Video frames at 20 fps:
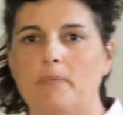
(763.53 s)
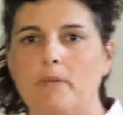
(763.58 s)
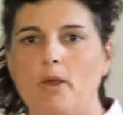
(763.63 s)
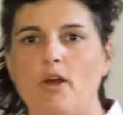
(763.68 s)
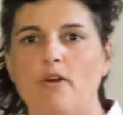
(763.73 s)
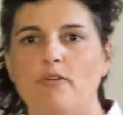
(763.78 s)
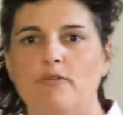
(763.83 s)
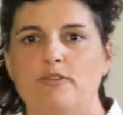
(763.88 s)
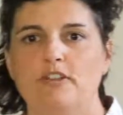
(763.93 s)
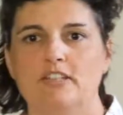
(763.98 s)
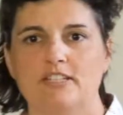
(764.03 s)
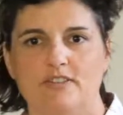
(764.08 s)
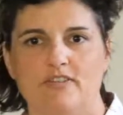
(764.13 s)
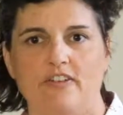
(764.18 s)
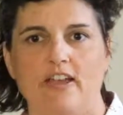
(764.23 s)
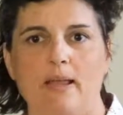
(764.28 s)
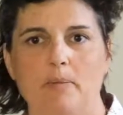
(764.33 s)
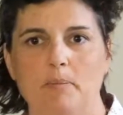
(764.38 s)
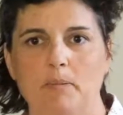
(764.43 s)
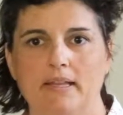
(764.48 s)
of this
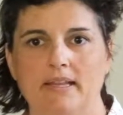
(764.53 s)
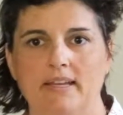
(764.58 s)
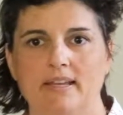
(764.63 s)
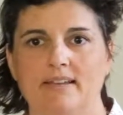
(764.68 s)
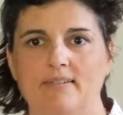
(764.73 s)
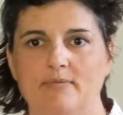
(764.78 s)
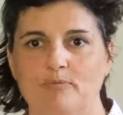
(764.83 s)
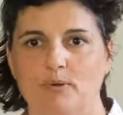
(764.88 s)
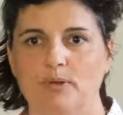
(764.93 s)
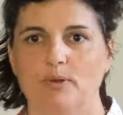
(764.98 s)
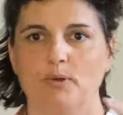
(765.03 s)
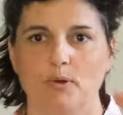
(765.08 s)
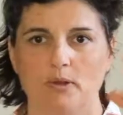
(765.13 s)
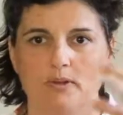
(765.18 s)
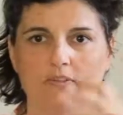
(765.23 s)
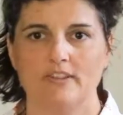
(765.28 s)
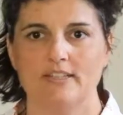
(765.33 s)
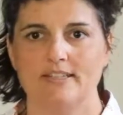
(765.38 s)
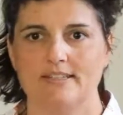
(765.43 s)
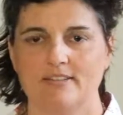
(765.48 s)
family with all
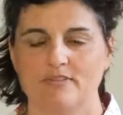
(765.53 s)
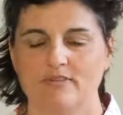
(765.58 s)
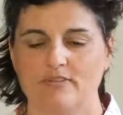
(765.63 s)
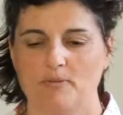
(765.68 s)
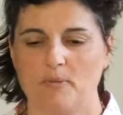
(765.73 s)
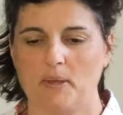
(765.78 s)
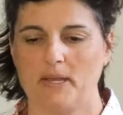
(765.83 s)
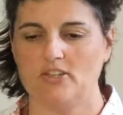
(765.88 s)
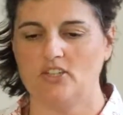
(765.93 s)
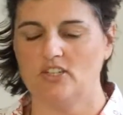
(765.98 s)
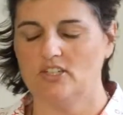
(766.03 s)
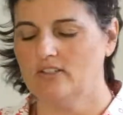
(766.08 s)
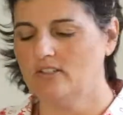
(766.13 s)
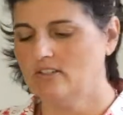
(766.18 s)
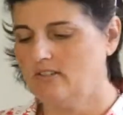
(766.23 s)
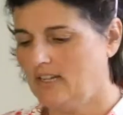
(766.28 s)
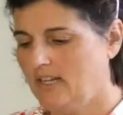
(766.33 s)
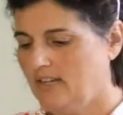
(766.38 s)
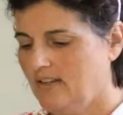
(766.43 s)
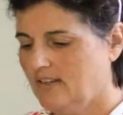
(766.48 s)
of this
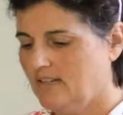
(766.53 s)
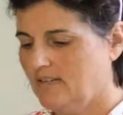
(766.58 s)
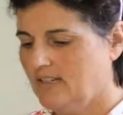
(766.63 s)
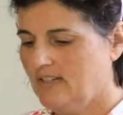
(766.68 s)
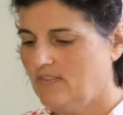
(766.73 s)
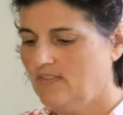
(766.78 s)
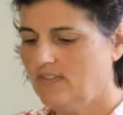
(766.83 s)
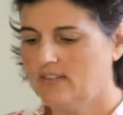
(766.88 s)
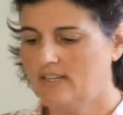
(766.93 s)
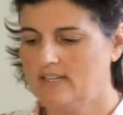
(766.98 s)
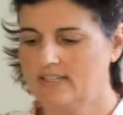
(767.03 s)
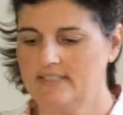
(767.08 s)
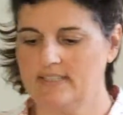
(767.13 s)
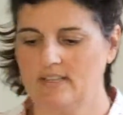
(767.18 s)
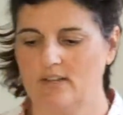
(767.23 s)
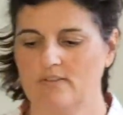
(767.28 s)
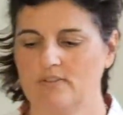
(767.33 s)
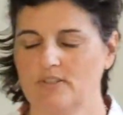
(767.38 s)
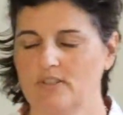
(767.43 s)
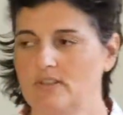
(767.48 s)
information and giving
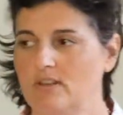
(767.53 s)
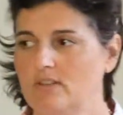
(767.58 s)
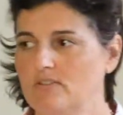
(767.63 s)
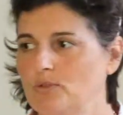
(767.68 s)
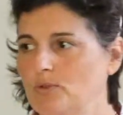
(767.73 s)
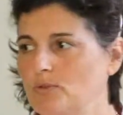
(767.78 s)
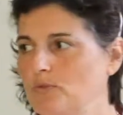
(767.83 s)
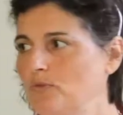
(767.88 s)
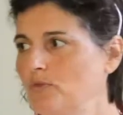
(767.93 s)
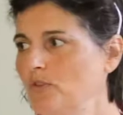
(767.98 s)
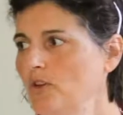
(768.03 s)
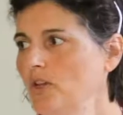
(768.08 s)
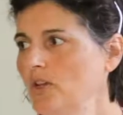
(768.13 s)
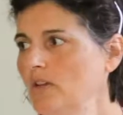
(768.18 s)
ourselves sort of